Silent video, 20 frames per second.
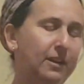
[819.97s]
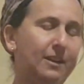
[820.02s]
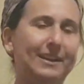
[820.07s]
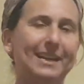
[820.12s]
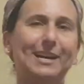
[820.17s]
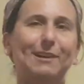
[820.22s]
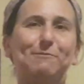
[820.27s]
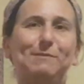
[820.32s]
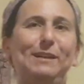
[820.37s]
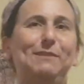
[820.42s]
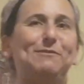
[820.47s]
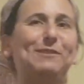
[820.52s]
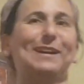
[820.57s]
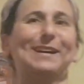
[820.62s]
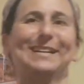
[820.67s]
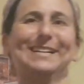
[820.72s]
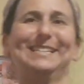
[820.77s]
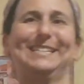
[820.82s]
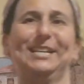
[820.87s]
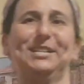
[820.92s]
Now I really feel
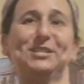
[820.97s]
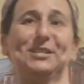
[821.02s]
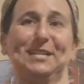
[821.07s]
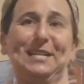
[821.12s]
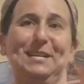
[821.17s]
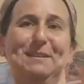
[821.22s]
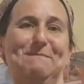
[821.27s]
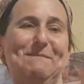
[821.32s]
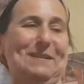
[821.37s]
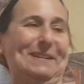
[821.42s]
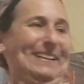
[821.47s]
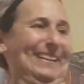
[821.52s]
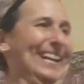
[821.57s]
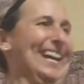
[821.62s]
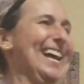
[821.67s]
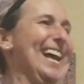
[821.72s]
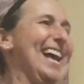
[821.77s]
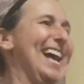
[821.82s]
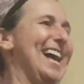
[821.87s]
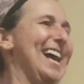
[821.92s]
like a teacher, can I make it?
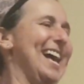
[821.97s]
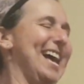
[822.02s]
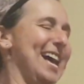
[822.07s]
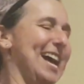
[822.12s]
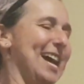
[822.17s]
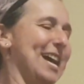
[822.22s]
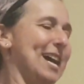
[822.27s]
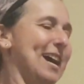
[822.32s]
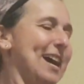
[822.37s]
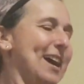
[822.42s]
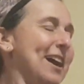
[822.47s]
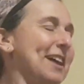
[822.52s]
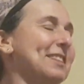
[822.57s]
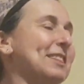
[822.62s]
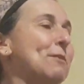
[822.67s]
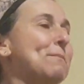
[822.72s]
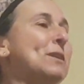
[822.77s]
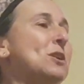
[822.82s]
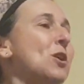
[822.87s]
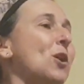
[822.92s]

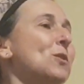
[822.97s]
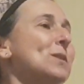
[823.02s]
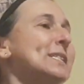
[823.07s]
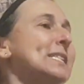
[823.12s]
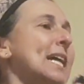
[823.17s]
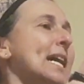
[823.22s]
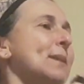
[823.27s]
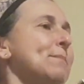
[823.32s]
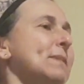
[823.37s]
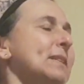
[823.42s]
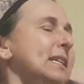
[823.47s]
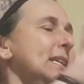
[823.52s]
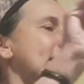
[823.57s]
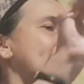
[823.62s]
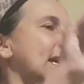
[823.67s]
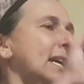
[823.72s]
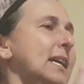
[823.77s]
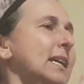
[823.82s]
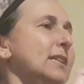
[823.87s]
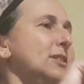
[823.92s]
There'll be no exam at
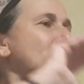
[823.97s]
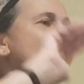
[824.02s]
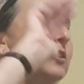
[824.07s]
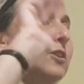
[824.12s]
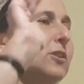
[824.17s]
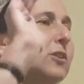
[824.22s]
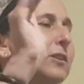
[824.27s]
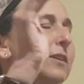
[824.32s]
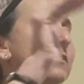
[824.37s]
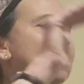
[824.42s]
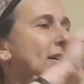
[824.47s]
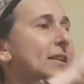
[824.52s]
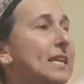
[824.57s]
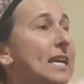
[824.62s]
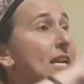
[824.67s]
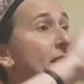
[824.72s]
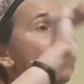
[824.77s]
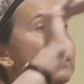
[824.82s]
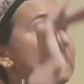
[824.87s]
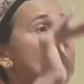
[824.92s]
the end, at the
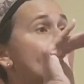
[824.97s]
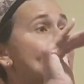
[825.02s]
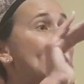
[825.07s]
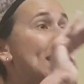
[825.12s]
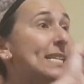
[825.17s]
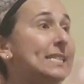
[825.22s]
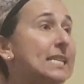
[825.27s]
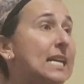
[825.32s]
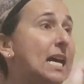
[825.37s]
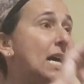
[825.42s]
end of the semester.